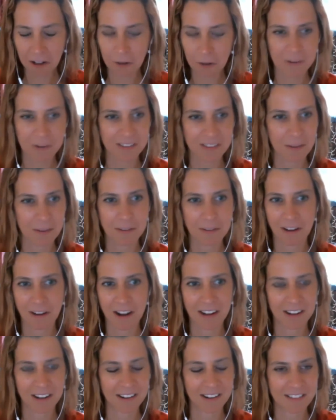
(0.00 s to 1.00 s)
or we
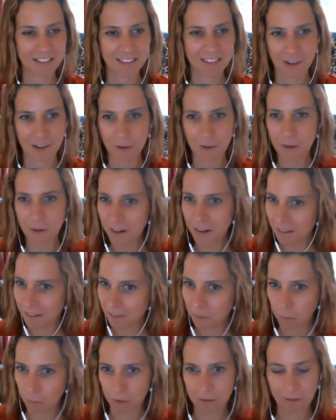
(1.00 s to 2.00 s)
subdivide it into
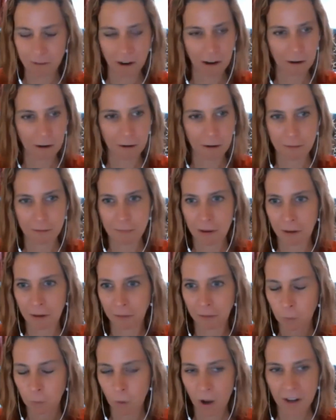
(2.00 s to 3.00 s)
wood, fire, earth, metal,
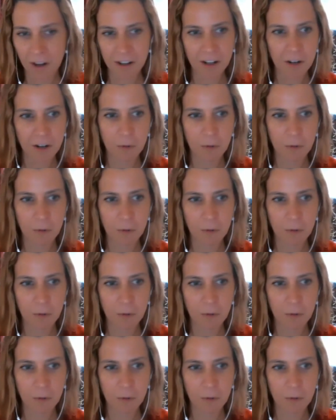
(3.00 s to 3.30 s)
and water,